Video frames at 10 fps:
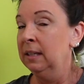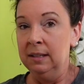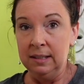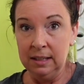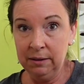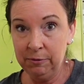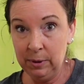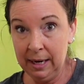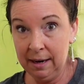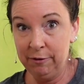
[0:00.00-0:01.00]
see if
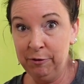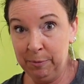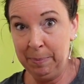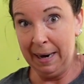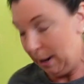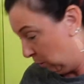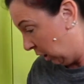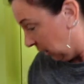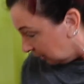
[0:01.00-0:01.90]
we have power.